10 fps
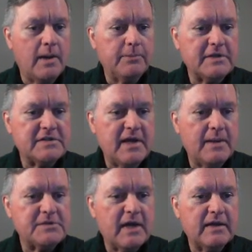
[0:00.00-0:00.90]
a couple of
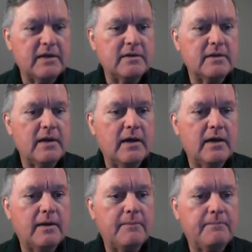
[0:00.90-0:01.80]
steps I
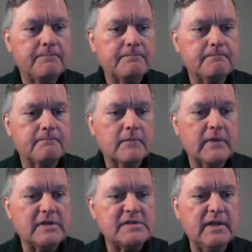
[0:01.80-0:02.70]
can
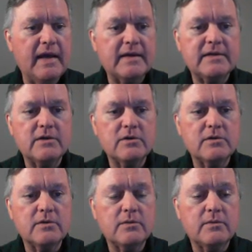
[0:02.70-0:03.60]
select
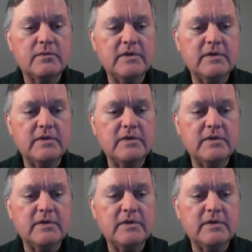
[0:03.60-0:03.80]
here.